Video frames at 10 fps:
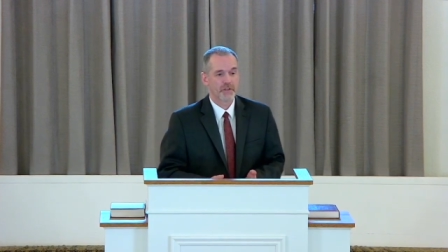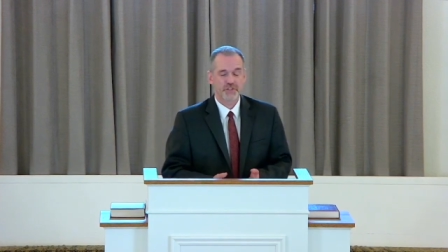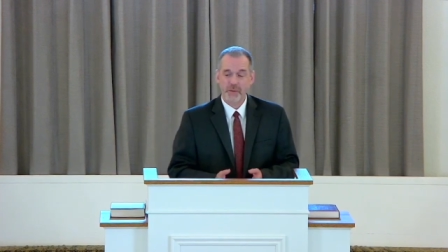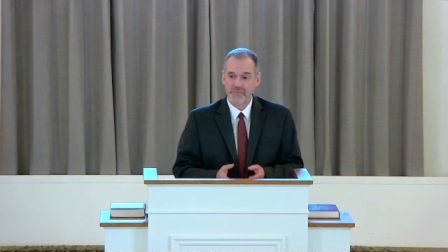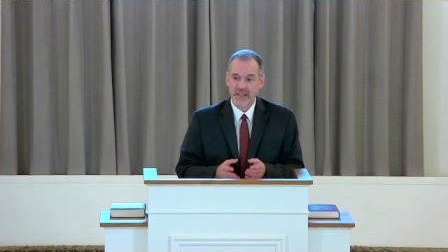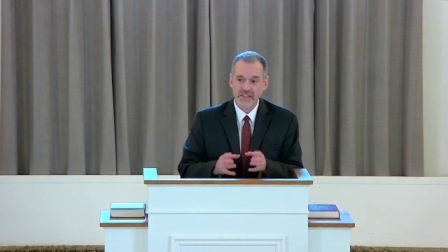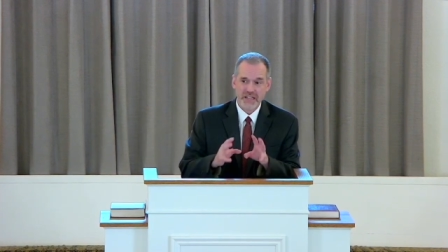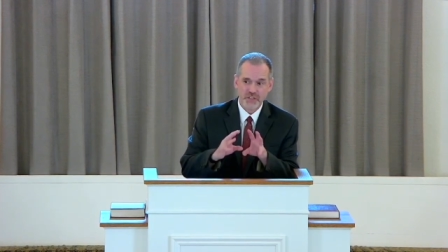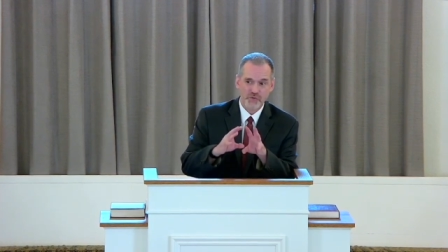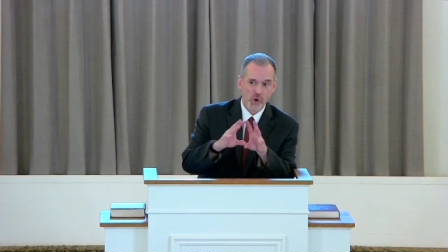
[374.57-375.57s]
something
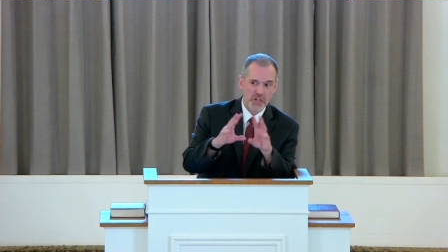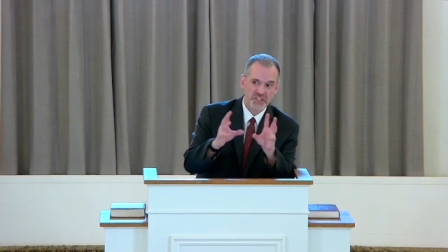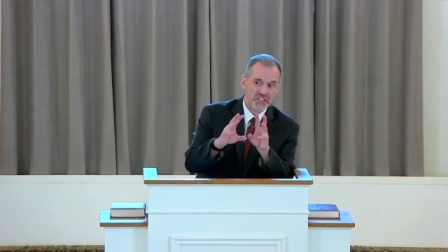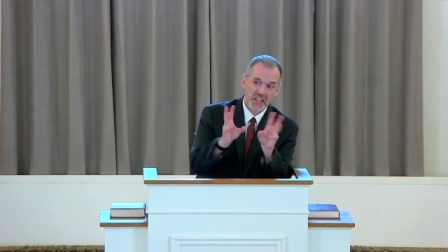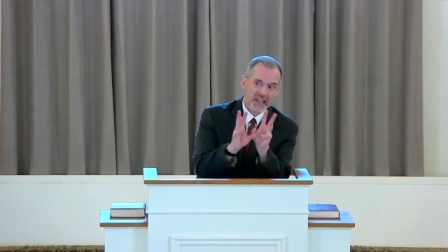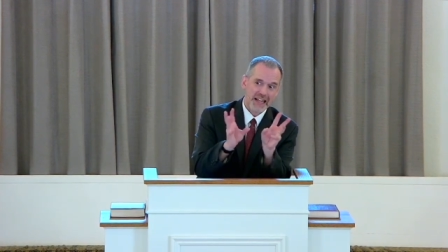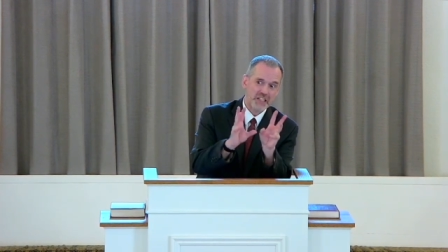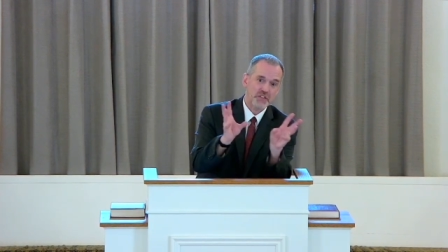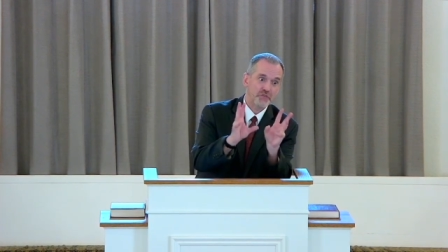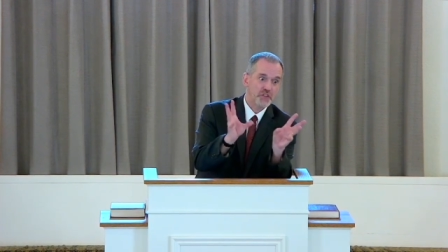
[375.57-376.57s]
that's for a
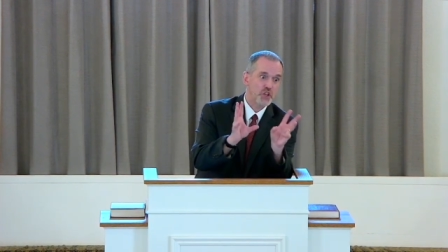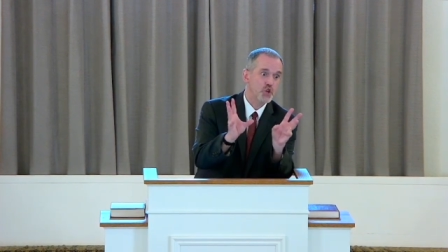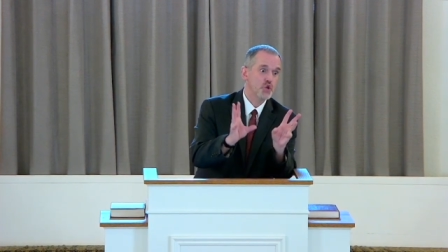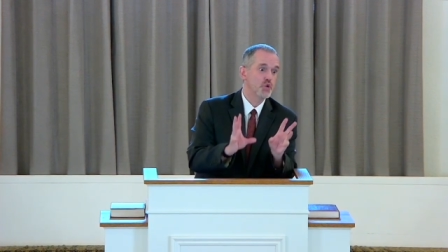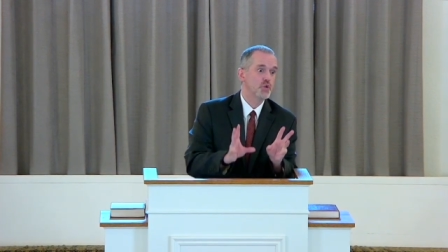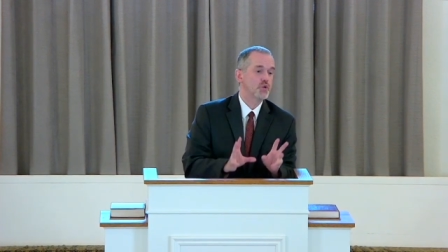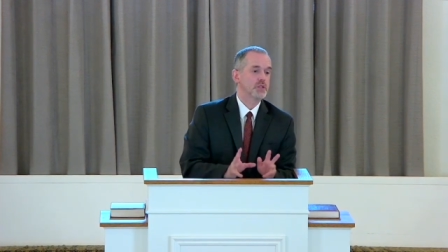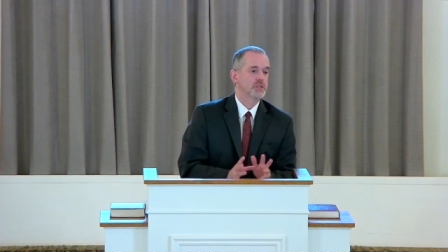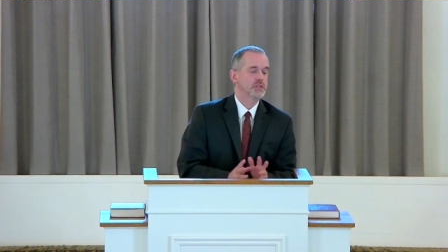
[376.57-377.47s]
select few